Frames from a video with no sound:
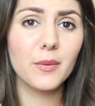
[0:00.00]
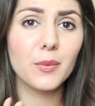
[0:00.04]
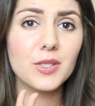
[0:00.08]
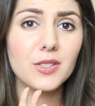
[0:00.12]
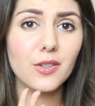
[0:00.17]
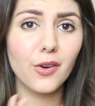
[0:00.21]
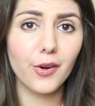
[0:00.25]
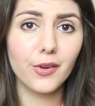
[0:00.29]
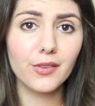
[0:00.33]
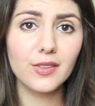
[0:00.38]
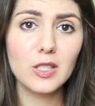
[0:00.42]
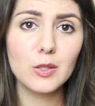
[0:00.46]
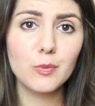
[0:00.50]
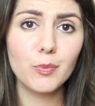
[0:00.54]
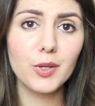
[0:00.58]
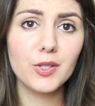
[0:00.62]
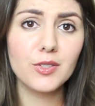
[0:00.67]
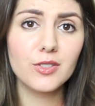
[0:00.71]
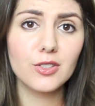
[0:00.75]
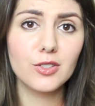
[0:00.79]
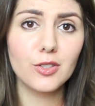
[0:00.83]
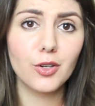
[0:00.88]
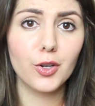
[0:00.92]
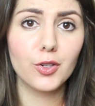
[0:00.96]
It was only
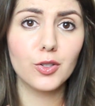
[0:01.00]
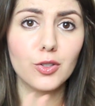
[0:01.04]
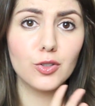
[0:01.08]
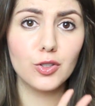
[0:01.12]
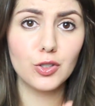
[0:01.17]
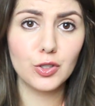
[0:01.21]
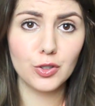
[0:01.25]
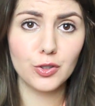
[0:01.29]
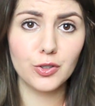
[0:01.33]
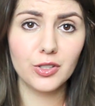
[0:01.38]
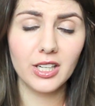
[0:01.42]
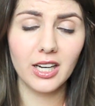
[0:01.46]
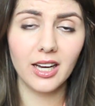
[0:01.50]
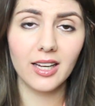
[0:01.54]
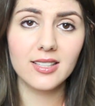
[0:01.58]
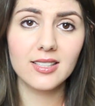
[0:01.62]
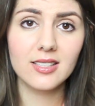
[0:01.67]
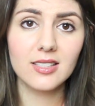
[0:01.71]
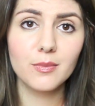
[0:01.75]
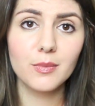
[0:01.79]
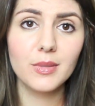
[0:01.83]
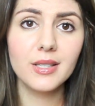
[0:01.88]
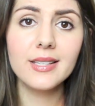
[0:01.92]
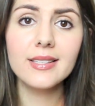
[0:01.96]
supposed to go to new
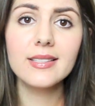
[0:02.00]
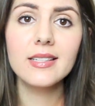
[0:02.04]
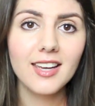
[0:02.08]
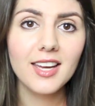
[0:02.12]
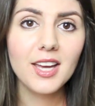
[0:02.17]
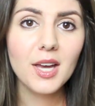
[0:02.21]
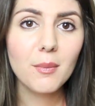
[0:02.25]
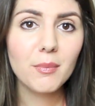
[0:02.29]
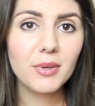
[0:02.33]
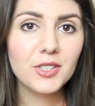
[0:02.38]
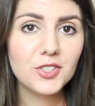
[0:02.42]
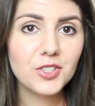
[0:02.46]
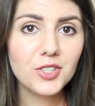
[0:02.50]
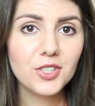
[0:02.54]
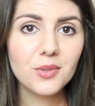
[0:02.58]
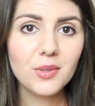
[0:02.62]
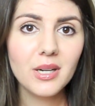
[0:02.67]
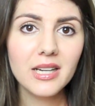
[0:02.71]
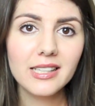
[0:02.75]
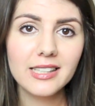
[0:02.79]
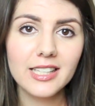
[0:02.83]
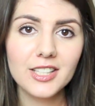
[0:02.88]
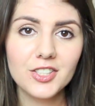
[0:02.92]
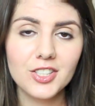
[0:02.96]
customers, but due
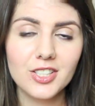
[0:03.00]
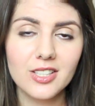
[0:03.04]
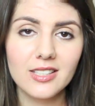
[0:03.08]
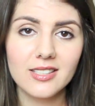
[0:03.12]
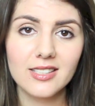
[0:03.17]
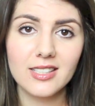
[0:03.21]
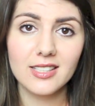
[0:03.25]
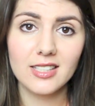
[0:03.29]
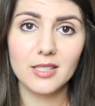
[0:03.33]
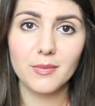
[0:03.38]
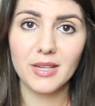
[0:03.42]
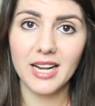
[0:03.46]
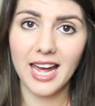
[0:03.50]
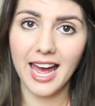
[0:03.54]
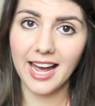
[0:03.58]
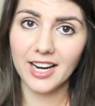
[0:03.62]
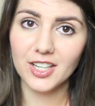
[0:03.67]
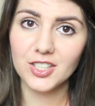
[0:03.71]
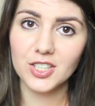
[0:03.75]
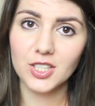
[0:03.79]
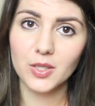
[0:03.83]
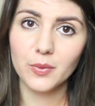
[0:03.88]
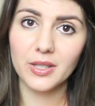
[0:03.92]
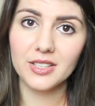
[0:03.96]
to a glitch in the system, it
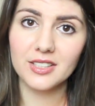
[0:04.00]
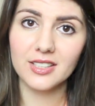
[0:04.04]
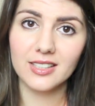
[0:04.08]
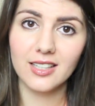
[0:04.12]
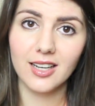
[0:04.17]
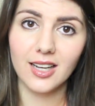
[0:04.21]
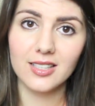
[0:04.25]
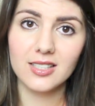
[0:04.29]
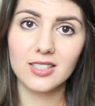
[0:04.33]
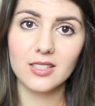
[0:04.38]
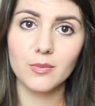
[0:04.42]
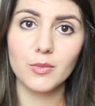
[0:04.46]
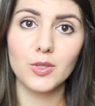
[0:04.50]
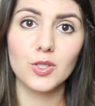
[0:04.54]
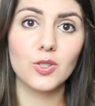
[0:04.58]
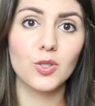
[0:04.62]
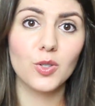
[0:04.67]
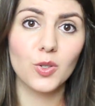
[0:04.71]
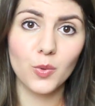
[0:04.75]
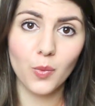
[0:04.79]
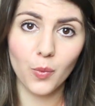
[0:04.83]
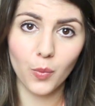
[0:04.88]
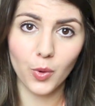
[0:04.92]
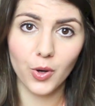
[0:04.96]
actually went to customers
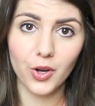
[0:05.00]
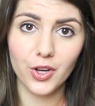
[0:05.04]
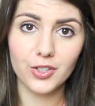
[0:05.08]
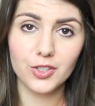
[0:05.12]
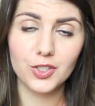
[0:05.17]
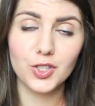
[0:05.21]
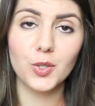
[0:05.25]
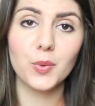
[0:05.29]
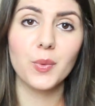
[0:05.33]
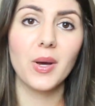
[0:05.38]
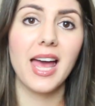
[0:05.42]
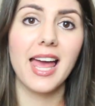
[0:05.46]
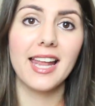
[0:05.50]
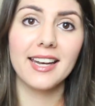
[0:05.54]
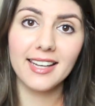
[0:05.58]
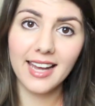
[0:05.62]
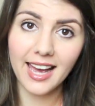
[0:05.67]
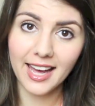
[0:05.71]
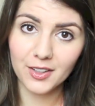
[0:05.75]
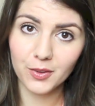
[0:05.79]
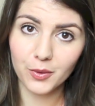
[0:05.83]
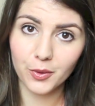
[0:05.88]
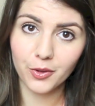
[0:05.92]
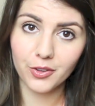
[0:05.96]
who weren't new and
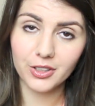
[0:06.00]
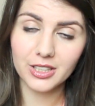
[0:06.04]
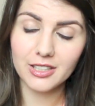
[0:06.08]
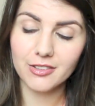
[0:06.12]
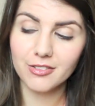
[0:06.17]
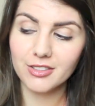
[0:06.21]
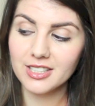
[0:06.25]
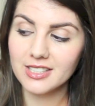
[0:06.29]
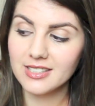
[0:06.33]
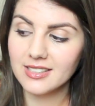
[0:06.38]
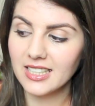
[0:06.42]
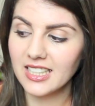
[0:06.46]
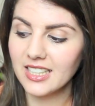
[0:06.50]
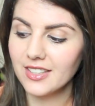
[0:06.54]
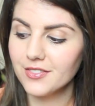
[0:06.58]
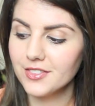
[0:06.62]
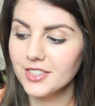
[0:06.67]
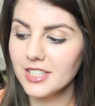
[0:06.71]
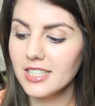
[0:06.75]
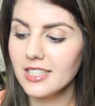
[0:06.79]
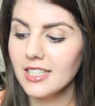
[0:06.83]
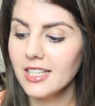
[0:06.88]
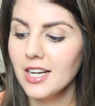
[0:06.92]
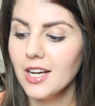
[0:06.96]
had already
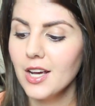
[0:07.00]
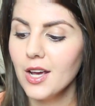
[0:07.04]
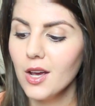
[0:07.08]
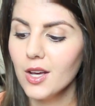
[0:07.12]
received it.